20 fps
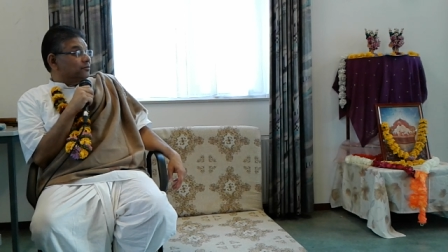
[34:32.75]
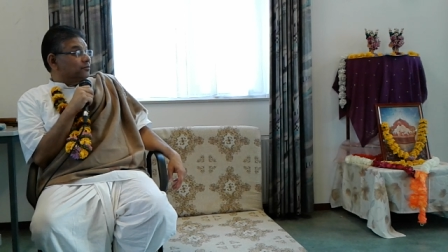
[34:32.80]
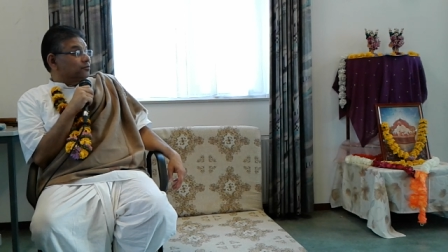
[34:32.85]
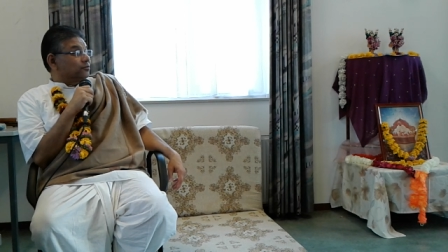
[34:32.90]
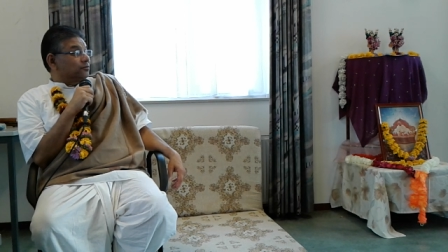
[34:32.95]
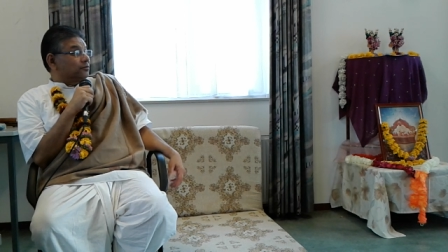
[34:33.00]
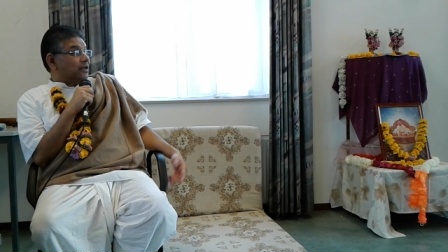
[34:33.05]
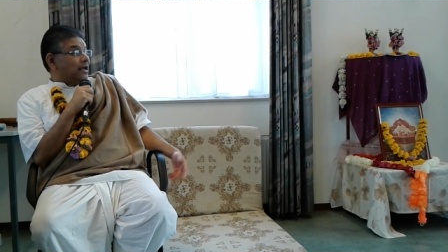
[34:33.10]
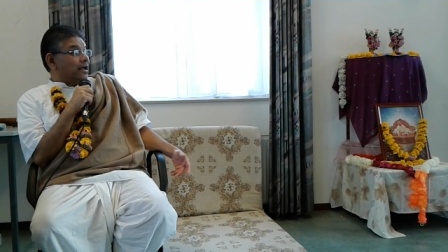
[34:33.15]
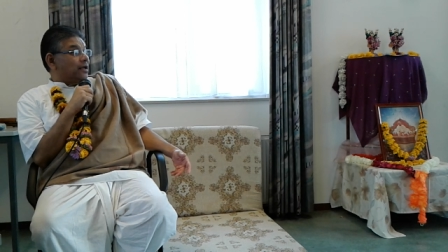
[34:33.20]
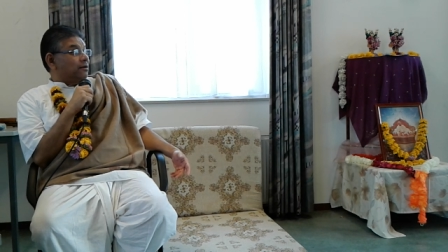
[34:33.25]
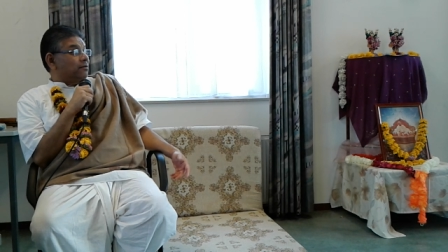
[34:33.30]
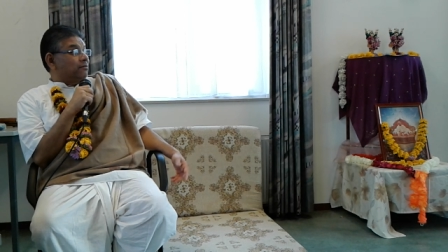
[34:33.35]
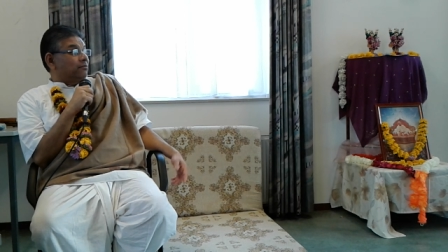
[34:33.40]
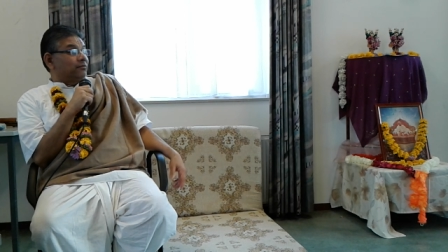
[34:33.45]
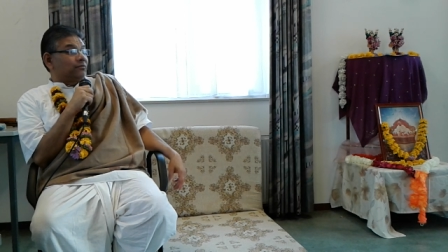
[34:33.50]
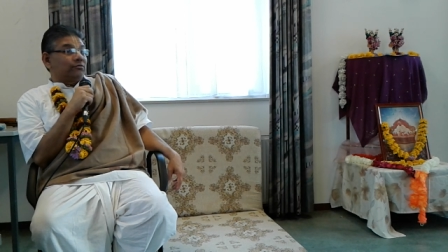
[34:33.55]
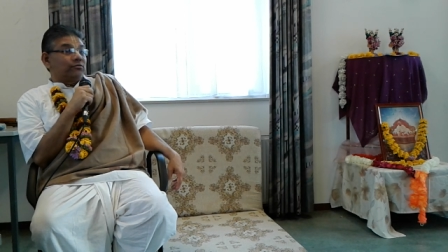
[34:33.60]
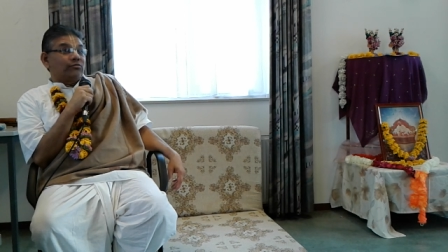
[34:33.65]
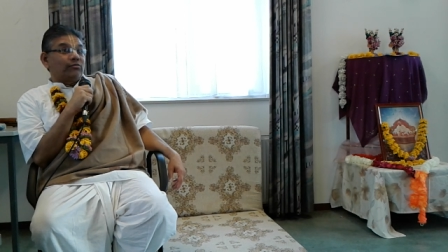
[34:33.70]
So
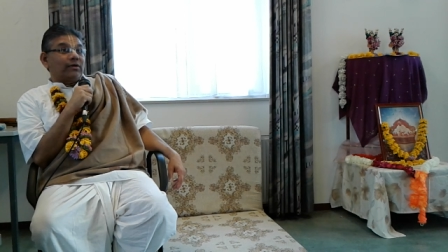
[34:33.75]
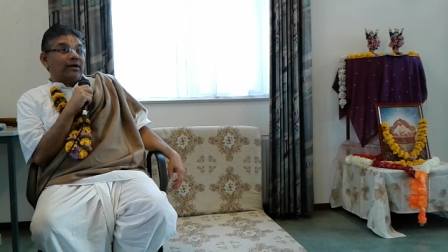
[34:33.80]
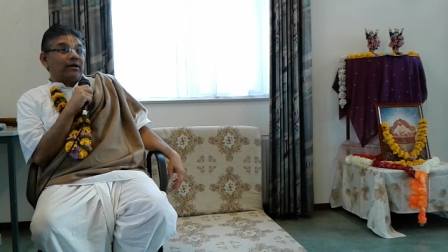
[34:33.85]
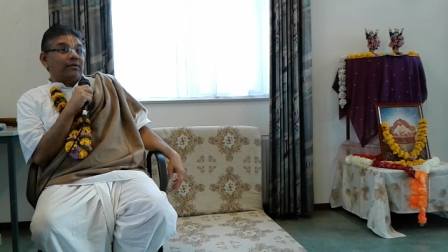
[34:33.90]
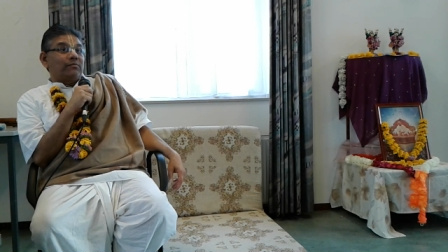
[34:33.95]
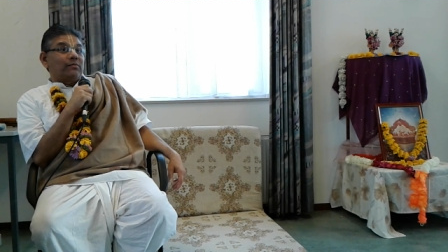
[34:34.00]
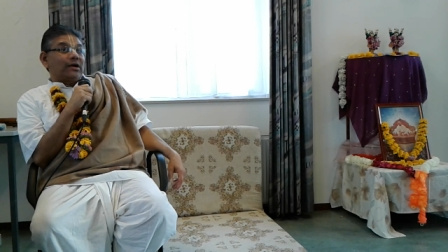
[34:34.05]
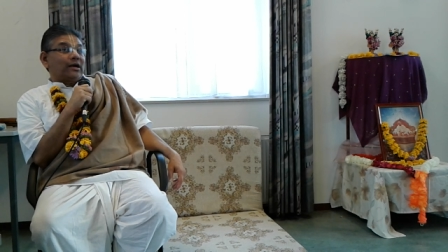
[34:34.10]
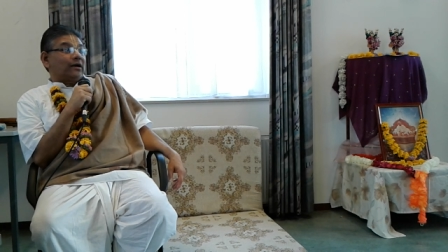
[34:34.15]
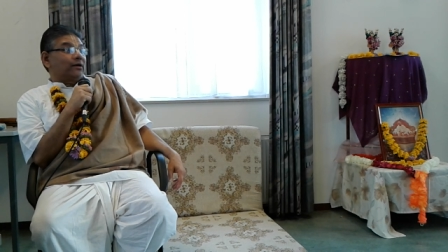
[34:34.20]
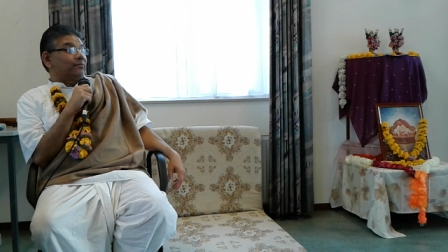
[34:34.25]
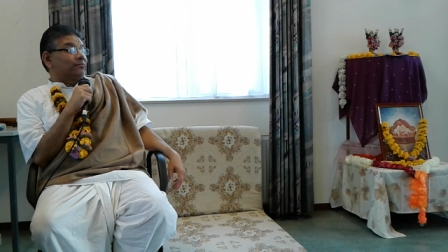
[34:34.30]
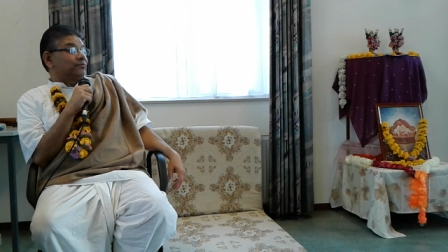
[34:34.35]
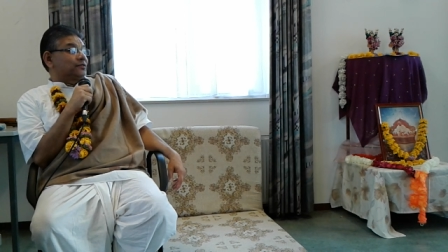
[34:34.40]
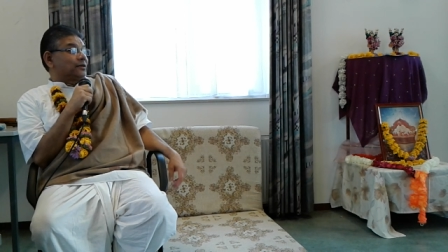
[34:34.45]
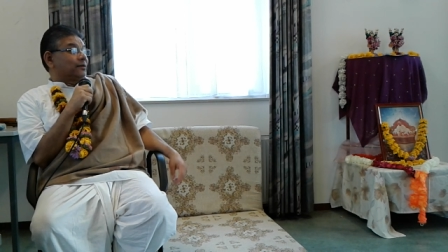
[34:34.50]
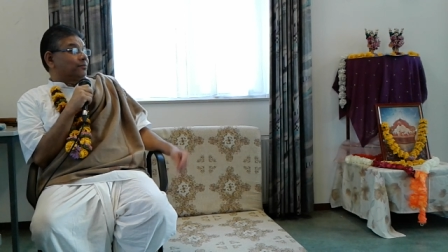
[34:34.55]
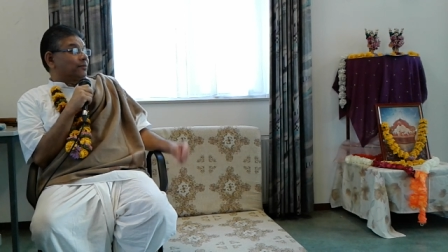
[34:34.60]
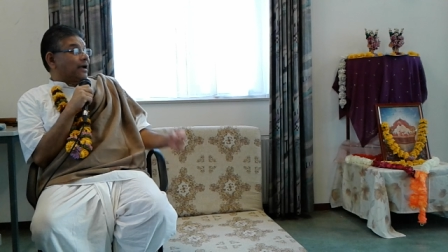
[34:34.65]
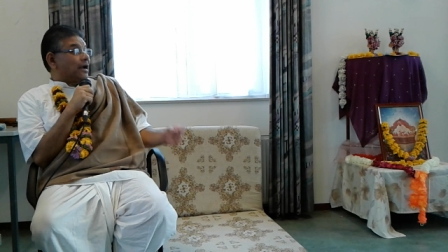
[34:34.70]
then you can become
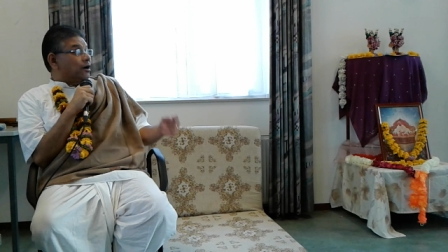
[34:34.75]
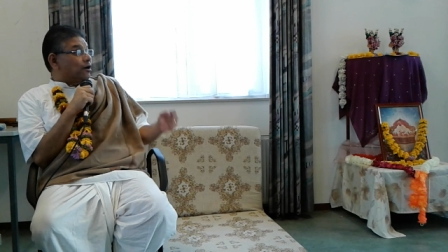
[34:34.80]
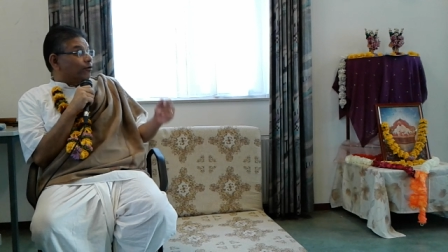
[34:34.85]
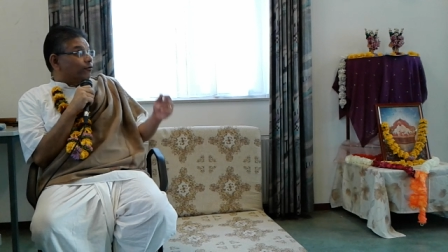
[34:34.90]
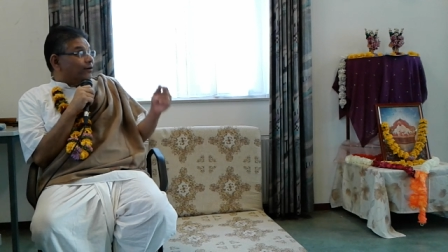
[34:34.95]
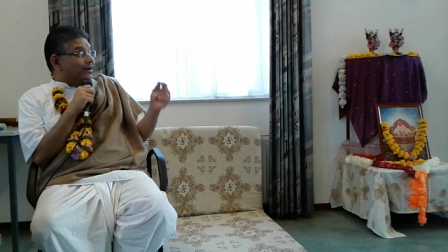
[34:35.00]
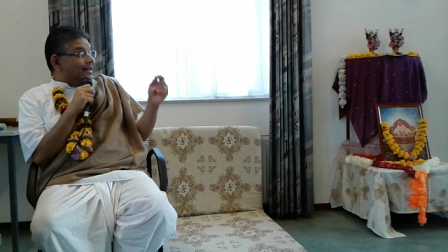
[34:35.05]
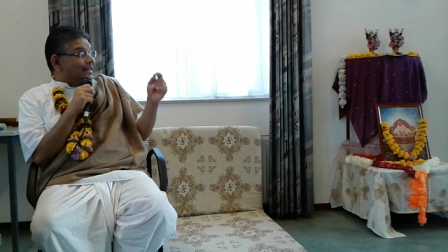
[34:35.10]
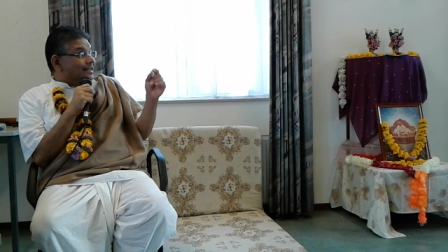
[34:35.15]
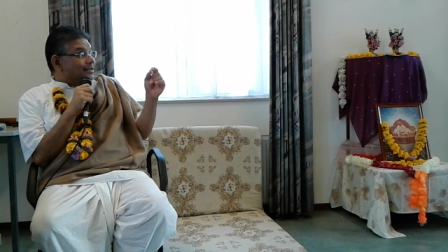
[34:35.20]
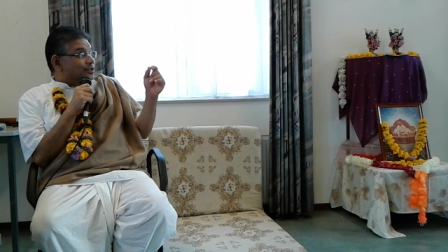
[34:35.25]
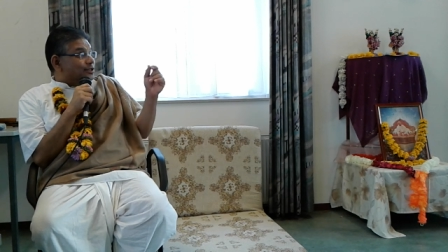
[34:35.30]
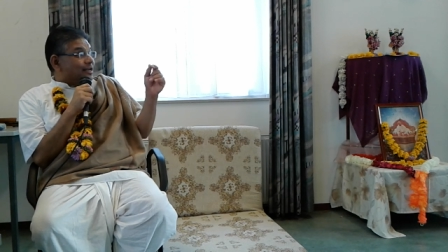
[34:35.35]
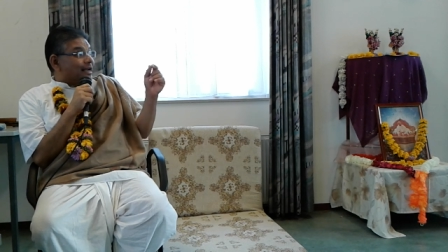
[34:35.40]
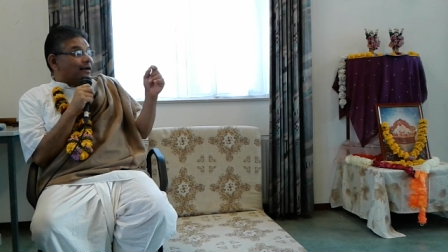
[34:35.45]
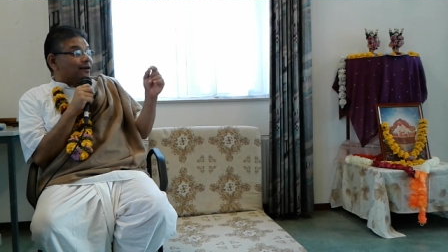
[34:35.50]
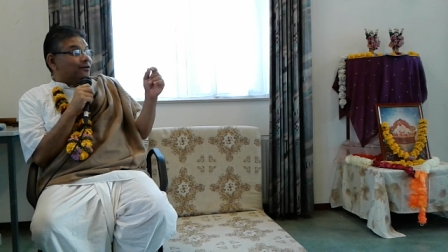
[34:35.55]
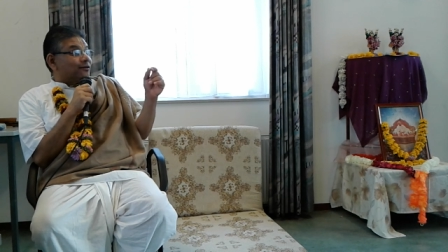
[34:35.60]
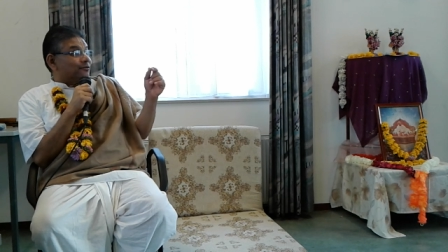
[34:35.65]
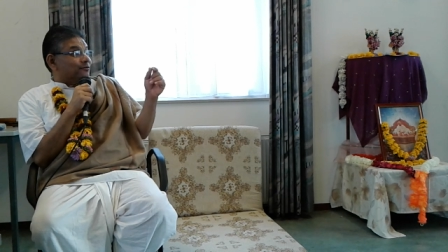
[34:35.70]
some kind of an
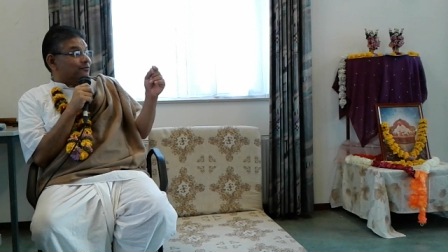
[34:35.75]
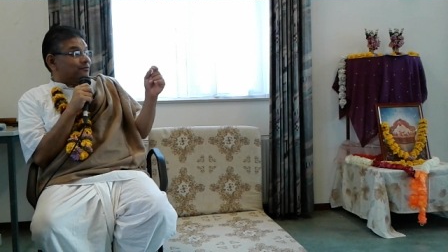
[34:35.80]
insect